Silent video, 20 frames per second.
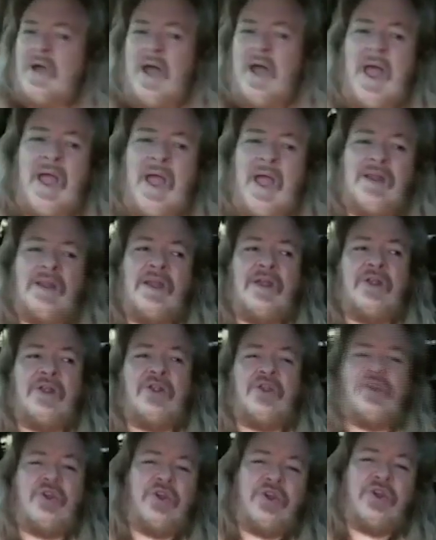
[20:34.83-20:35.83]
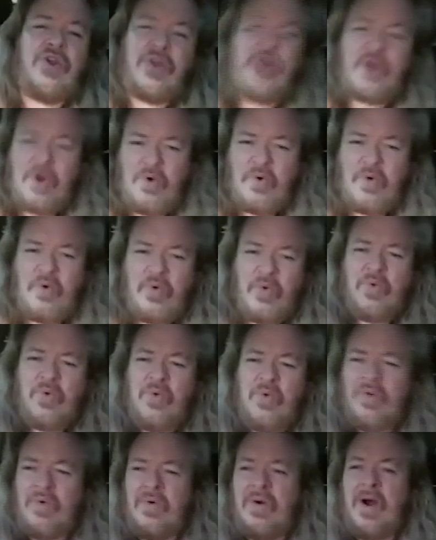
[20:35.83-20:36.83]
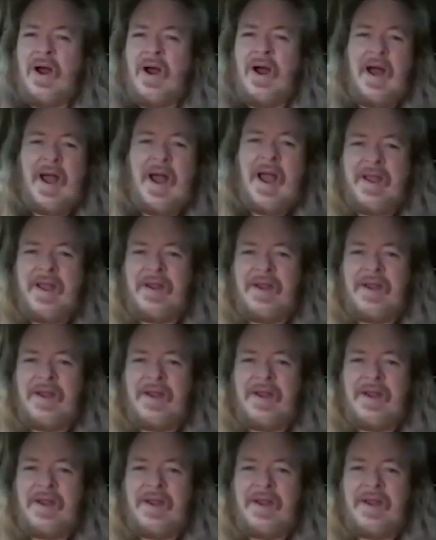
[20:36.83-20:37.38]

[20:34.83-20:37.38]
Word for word: I need you. I